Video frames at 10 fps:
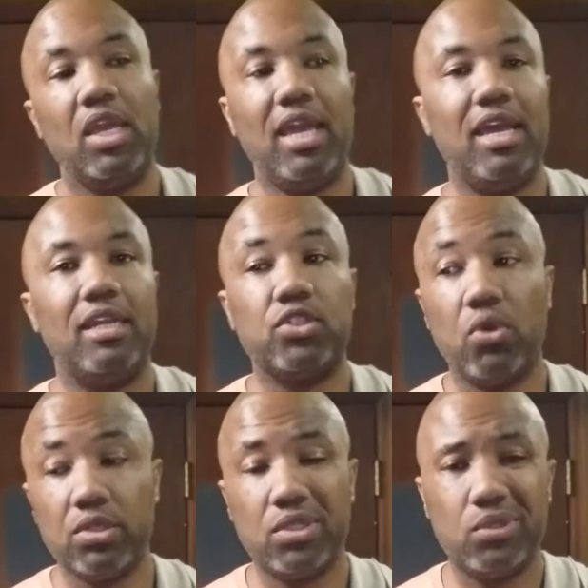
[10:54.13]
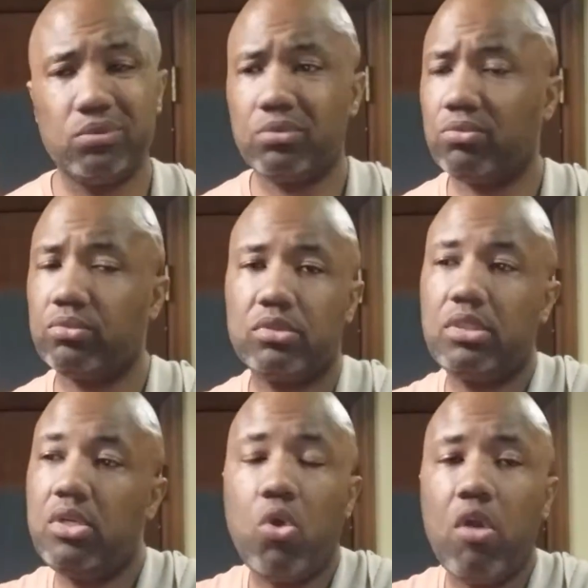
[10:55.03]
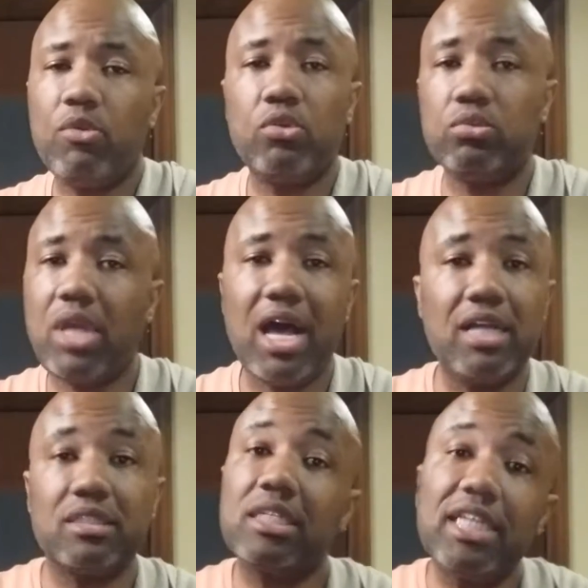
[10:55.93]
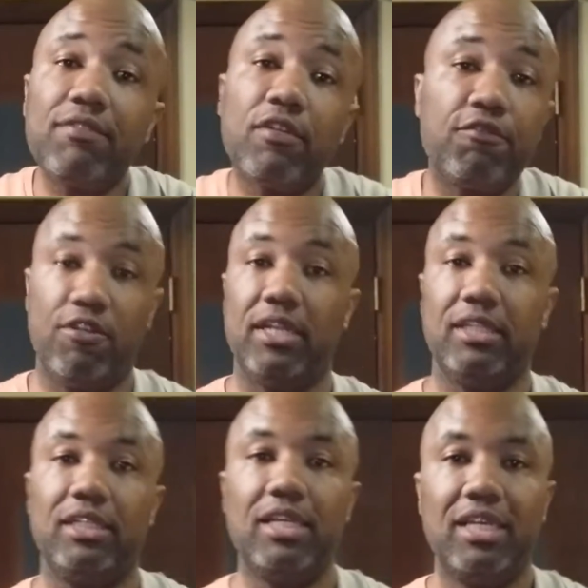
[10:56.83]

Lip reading: and it's also normal, non-sleever friendly.